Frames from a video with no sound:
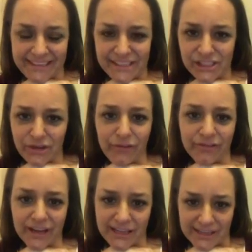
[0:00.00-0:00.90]
He's so
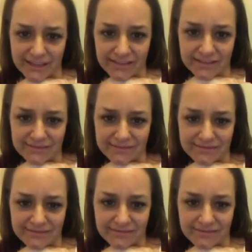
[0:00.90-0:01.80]
fun.
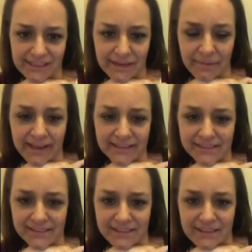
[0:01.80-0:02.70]

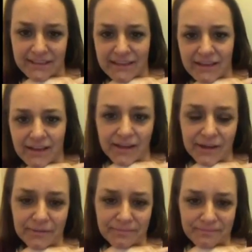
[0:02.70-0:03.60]
Anyways,
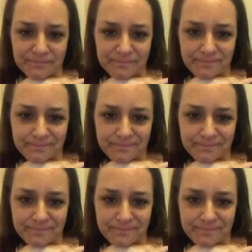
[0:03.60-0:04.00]
um,